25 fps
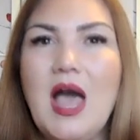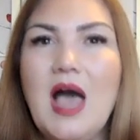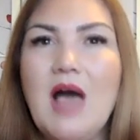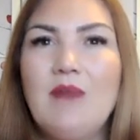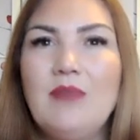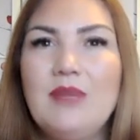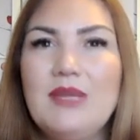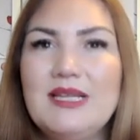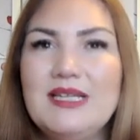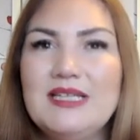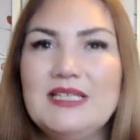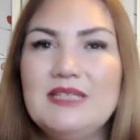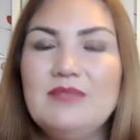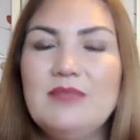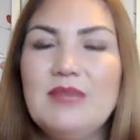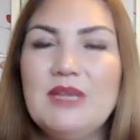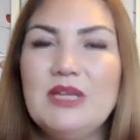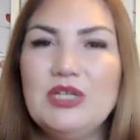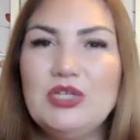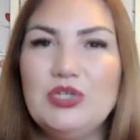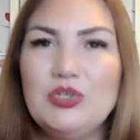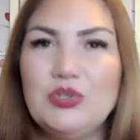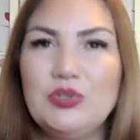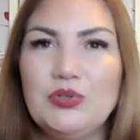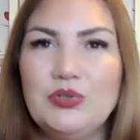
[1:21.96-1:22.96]
And please
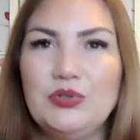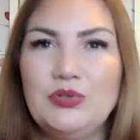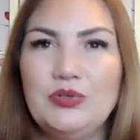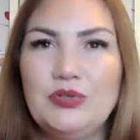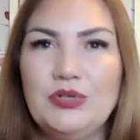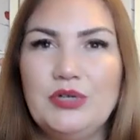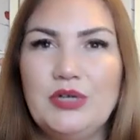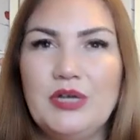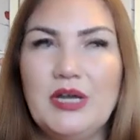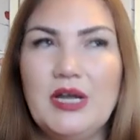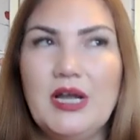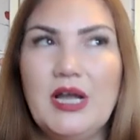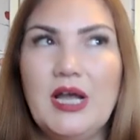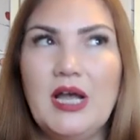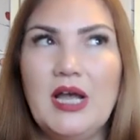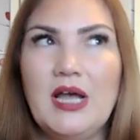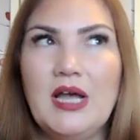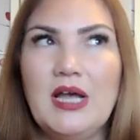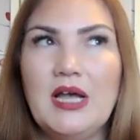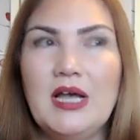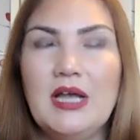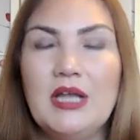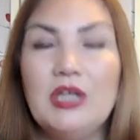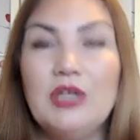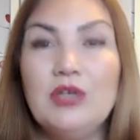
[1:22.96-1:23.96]
make sure
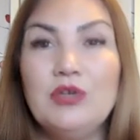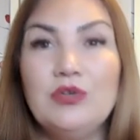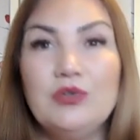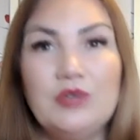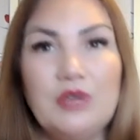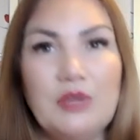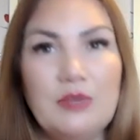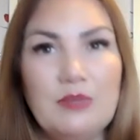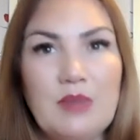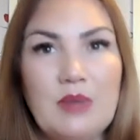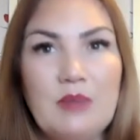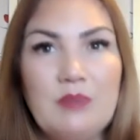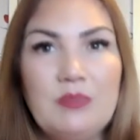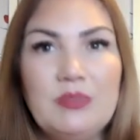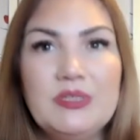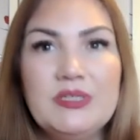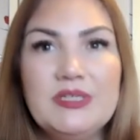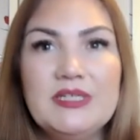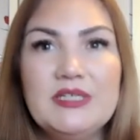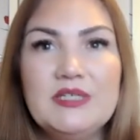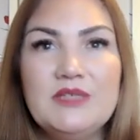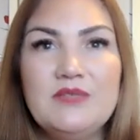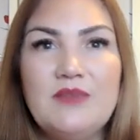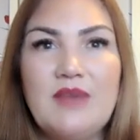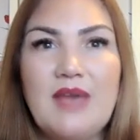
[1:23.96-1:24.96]
uh, you remember
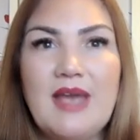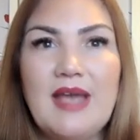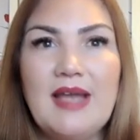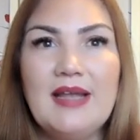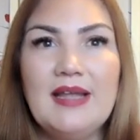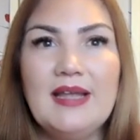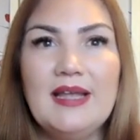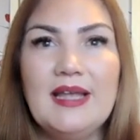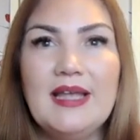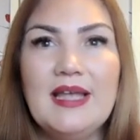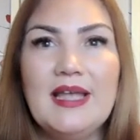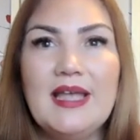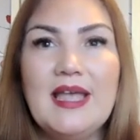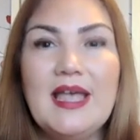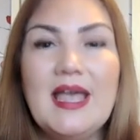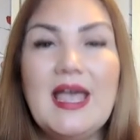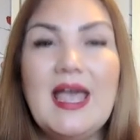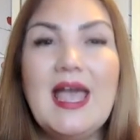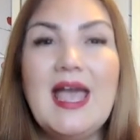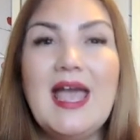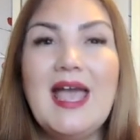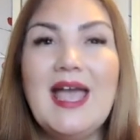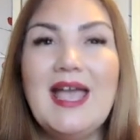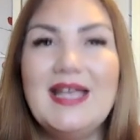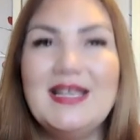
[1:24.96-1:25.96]
this fact
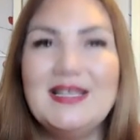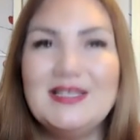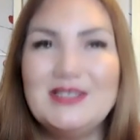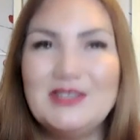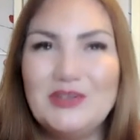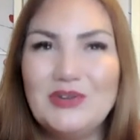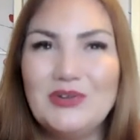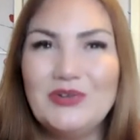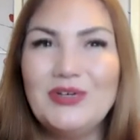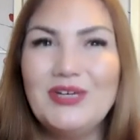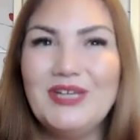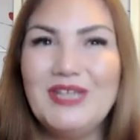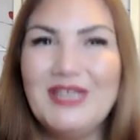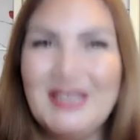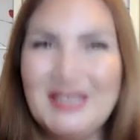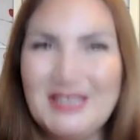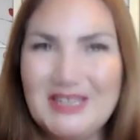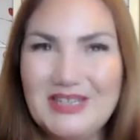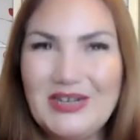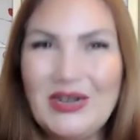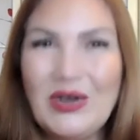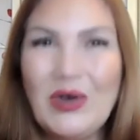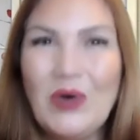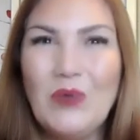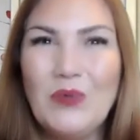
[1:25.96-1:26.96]
as your
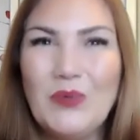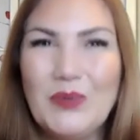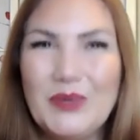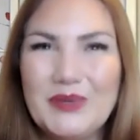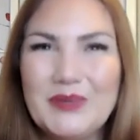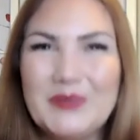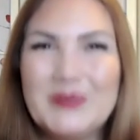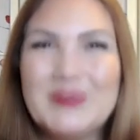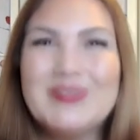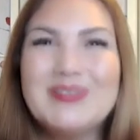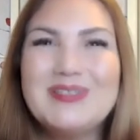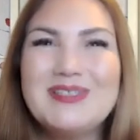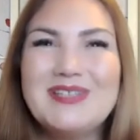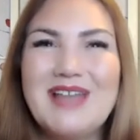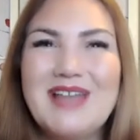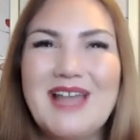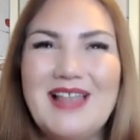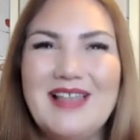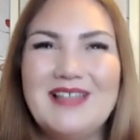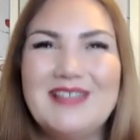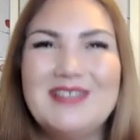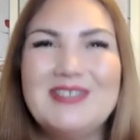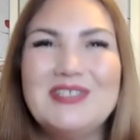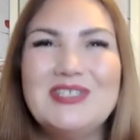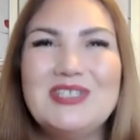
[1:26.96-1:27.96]
ego will
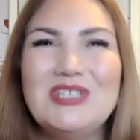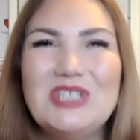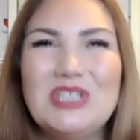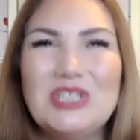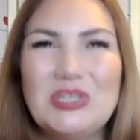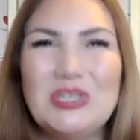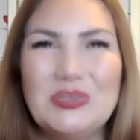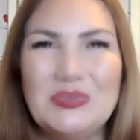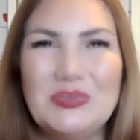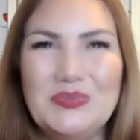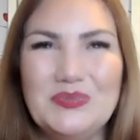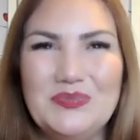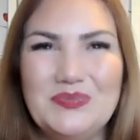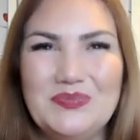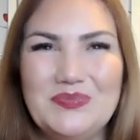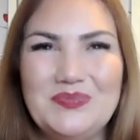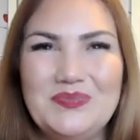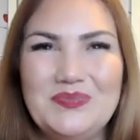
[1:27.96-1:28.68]
challenge you.